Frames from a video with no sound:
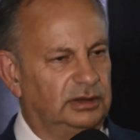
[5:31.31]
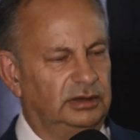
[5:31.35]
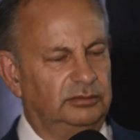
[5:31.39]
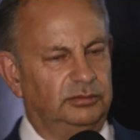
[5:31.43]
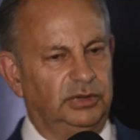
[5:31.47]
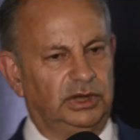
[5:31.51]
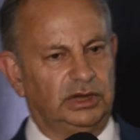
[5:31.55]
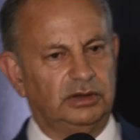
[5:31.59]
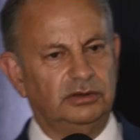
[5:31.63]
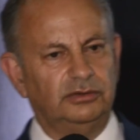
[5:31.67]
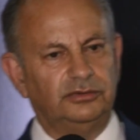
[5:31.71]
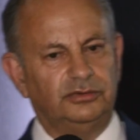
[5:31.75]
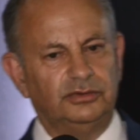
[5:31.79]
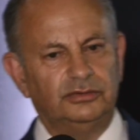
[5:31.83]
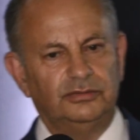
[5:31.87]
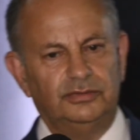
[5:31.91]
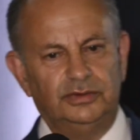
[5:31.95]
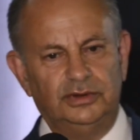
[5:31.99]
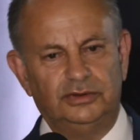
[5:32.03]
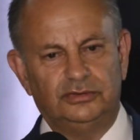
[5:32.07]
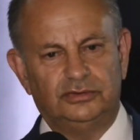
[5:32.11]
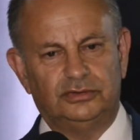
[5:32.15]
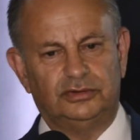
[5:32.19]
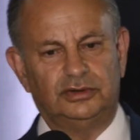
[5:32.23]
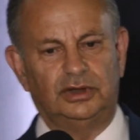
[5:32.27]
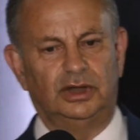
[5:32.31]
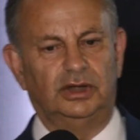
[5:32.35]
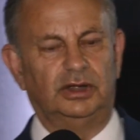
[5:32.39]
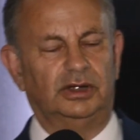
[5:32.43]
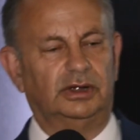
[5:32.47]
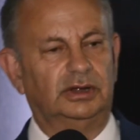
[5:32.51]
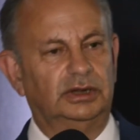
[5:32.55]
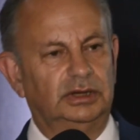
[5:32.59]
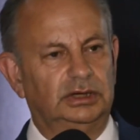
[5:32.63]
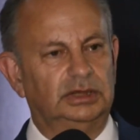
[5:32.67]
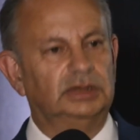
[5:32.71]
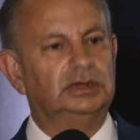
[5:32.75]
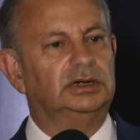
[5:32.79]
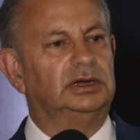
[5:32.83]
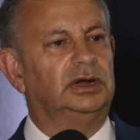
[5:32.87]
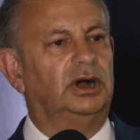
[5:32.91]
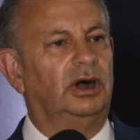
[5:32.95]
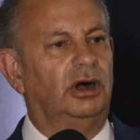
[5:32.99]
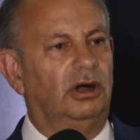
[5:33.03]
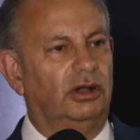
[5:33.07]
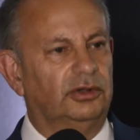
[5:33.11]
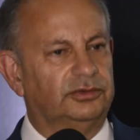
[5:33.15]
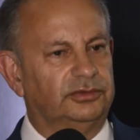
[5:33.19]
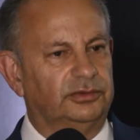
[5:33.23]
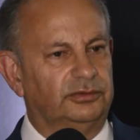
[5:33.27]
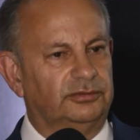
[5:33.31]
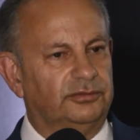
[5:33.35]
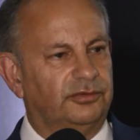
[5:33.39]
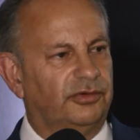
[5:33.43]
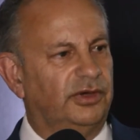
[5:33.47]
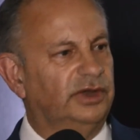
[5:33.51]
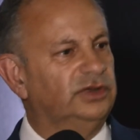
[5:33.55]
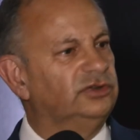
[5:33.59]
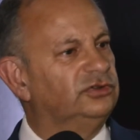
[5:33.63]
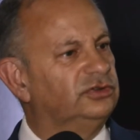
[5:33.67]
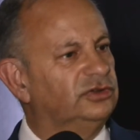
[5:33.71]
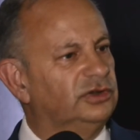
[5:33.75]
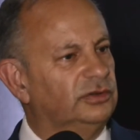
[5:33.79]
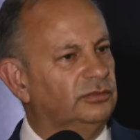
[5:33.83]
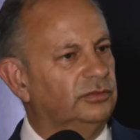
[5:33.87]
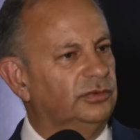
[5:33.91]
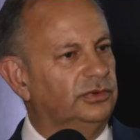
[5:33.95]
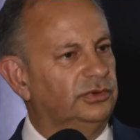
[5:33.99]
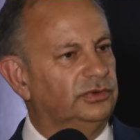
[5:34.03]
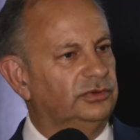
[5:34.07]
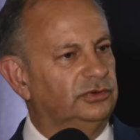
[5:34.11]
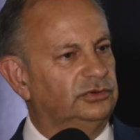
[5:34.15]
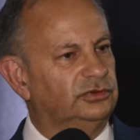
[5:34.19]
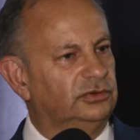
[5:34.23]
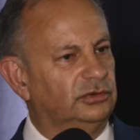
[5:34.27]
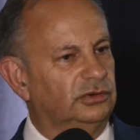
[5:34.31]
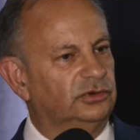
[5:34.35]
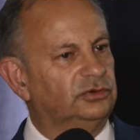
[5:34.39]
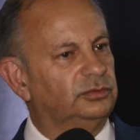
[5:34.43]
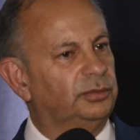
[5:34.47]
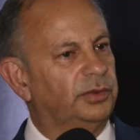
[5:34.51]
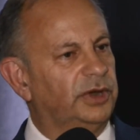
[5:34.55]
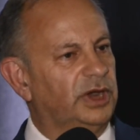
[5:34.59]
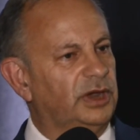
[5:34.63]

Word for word: because of his uh, ardent friendship with the Jewish